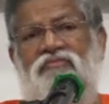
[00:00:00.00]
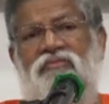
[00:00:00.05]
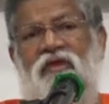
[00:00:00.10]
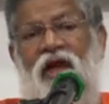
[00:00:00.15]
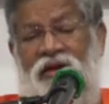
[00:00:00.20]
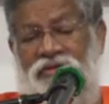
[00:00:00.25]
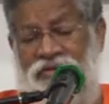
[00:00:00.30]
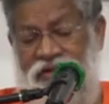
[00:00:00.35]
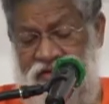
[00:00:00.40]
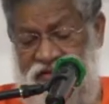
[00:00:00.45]

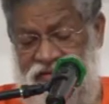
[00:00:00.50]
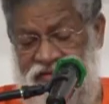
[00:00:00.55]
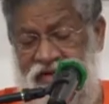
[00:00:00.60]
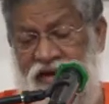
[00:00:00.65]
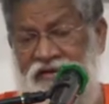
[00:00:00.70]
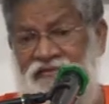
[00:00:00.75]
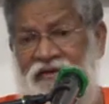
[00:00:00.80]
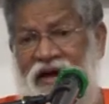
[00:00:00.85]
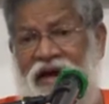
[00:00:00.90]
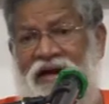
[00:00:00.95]
and their
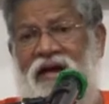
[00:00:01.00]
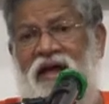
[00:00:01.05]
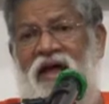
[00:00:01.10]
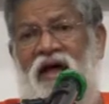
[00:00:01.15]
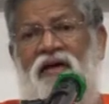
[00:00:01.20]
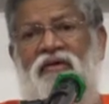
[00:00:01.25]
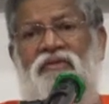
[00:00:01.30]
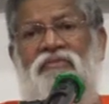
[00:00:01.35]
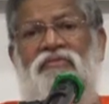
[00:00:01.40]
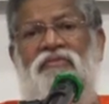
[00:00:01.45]
self-idea
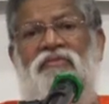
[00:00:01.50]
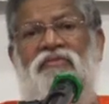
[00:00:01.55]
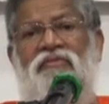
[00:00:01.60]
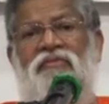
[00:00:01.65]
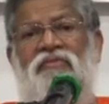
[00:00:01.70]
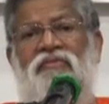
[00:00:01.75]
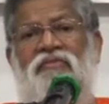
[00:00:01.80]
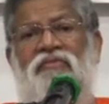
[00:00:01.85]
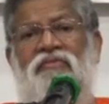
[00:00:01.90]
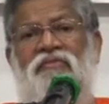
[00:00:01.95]

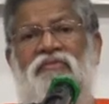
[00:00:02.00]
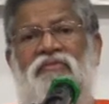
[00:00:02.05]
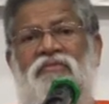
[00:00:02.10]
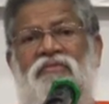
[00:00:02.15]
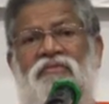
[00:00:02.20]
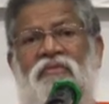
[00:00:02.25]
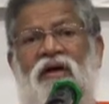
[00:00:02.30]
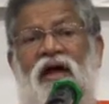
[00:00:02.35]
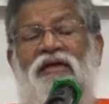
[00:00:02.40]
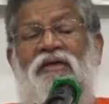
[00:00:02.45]

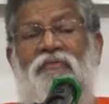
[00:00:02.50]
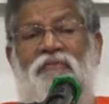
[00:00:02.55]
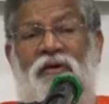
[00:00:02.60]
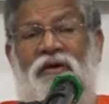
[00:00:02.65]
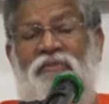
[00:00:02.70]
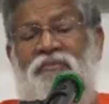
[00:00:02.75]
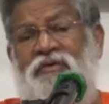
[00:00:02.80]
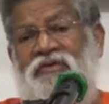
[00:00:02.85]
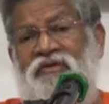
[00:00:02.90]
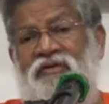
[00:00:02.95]
and the
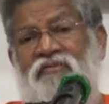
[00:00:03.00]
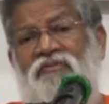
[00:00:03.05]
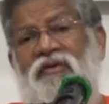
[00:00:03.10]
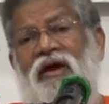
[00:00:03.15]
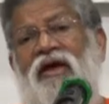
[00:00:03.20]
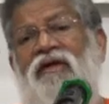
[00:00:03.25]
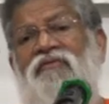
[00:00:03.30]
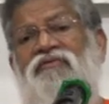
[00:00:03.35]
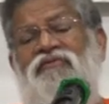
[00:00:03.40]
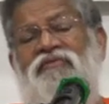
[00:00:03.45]
purpose of
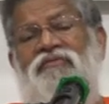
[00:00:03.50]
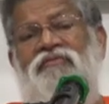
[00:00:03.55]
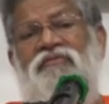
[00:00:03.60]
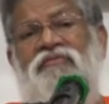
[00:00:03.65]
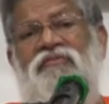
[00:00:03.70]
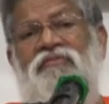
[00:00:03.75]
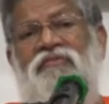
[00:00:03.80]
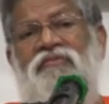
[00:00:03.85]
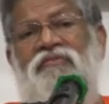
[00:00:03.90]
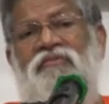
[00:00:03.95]
life
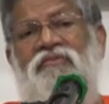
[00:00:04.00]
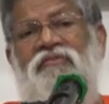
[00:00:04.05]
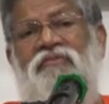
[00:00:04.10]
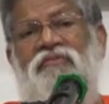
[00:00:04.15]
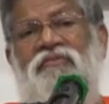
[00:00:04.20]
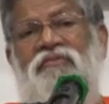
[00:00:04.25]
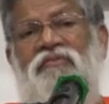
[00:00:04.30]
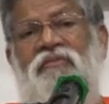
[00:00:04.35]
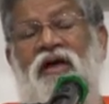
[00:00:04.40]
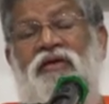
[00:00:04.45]

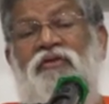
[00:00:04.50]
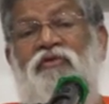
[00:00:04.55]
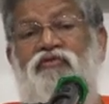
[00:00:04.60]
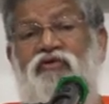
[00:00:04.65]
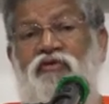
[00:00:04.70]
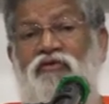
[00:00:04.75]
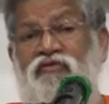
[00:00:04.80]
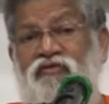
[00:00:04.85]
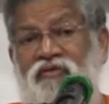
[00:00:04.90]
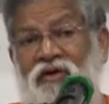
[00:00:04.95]
and
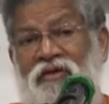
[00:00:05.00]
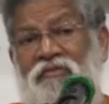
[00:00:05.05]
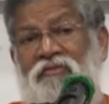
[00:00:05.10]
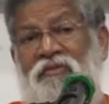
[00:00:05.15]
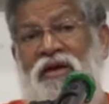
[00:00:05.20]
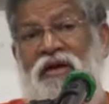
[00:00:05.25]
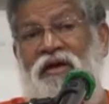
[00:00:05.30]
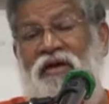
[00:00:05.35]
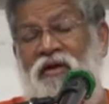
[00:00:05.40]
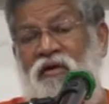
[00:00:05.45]
the
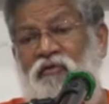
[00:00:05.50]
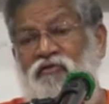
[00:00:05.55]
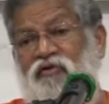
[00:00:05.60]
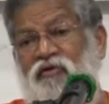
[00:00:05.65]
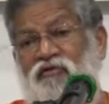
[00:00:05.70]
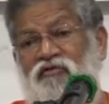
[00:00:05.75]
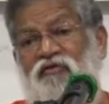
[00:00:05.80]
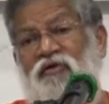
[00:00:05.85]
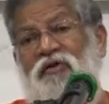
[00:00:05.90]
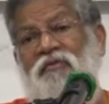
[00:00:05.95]
meaning of
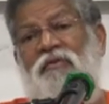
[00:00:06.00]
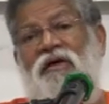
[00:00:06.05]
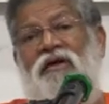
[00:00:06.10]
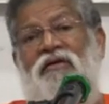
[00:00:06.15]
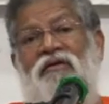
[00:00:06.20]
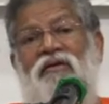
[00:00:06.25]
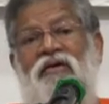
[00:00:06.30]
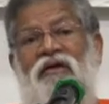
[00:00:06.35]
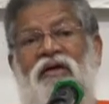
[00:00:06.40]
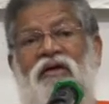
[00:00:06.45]
fulfillment.
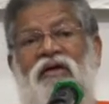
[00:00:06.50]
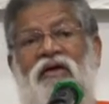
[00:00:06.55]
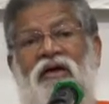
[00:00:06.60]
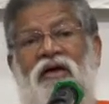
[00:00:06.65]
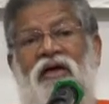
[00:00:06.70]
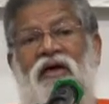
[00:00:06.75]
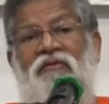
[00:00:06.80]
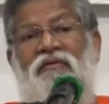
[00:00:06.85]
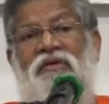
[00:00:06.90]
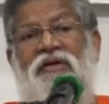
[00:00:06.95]

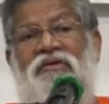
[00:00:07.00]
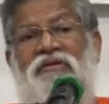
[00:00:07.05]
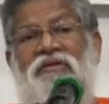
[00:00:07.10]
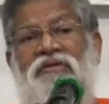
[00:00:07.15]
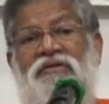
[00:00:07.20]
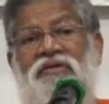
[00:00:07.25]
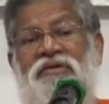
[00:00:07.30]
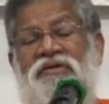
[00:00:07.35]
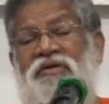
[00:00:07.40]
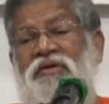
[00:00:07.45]
Everything
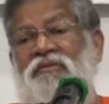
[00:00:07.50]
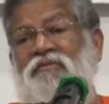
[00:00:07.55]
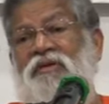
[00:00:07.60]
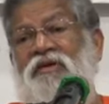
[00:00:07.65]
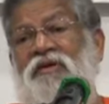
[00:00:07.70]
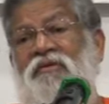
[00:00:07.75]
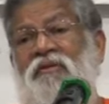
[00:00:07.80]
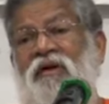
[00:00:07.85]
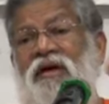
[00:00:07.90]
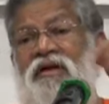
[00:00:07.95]
is
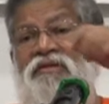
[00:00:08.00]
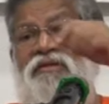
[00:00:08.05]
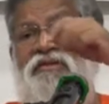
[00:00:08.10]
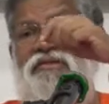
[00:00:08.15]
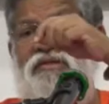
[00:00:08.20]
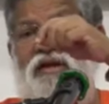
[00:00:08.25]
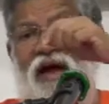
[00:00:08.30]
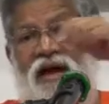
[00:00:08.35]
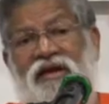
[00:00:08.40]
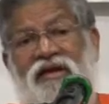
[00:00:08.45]
determined by the
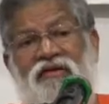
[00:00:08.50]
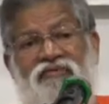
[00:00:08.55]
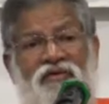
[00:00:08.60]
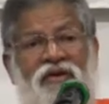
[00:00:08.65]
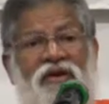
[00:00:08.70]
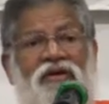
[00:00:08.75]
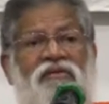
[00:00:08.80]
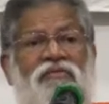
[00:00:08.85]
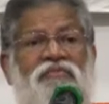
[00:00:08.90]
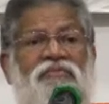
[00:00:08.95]

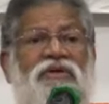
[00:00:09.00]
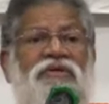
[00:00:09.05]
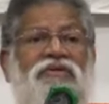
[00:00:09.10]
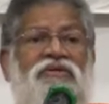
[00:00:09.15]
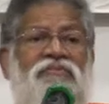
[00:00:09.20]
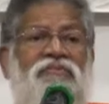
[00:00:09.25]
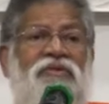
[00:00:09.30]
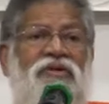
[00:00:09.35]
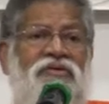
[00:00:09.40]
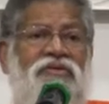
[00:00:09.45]
scientific
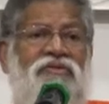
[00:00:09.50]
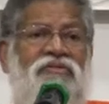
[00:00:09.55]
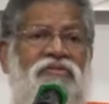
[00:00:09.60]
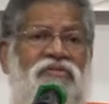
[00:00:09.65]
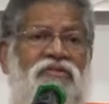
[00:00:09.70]
principles.